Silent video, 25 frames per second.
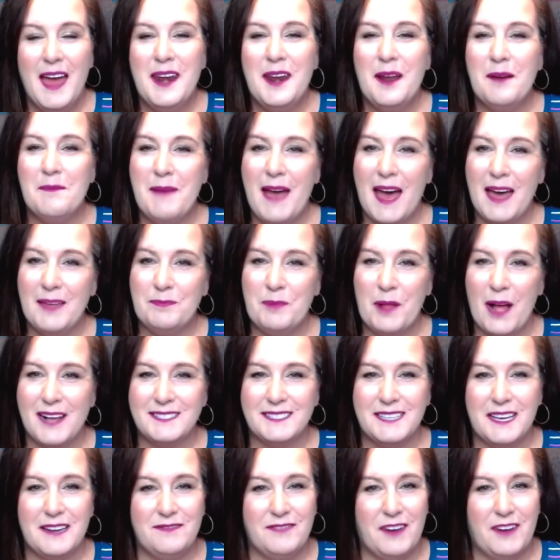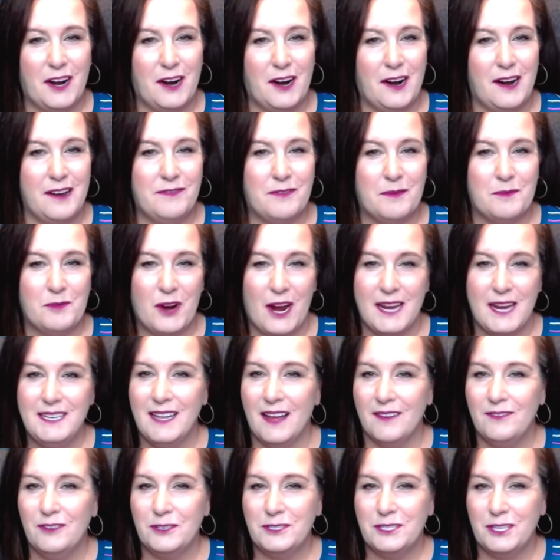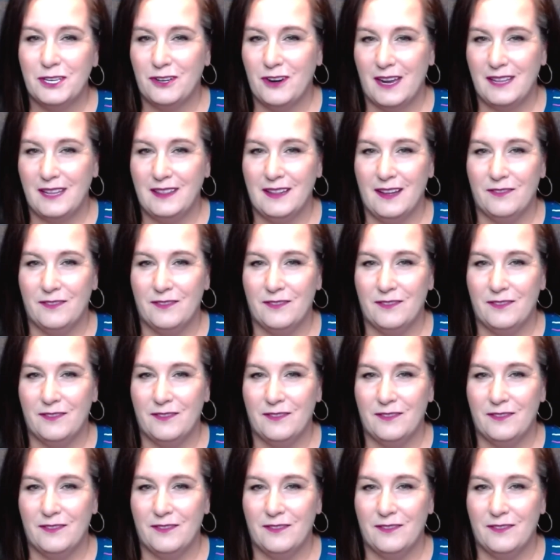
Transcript: Now, math blocks can vary from grade level to grade